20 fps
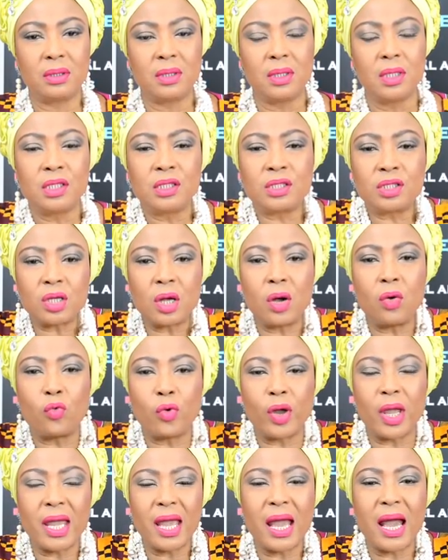And so
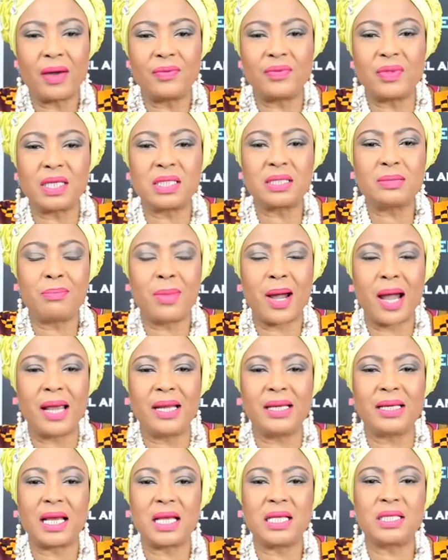we have this
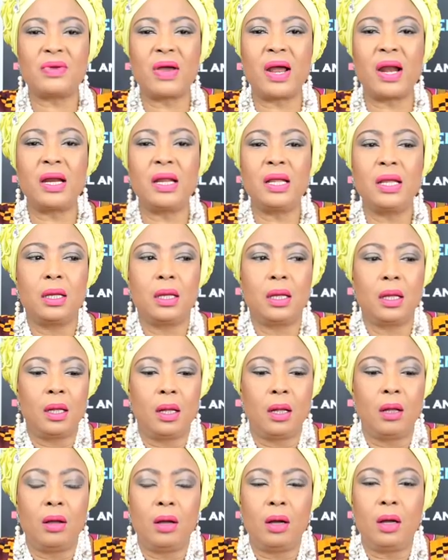mind that is very
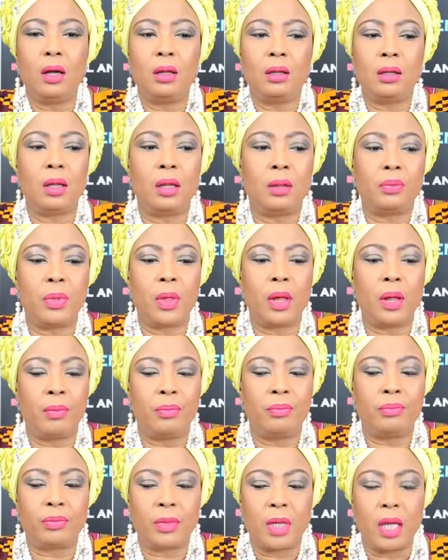uh, uh
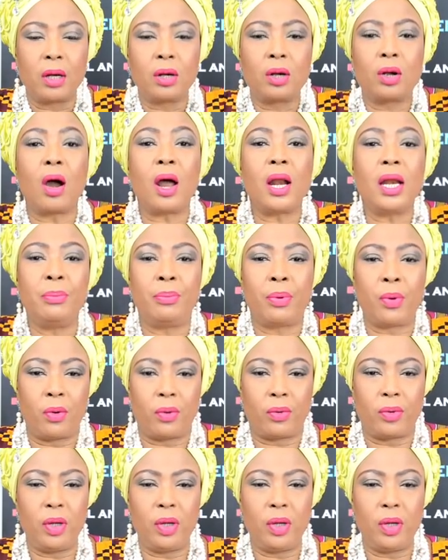um, gullible.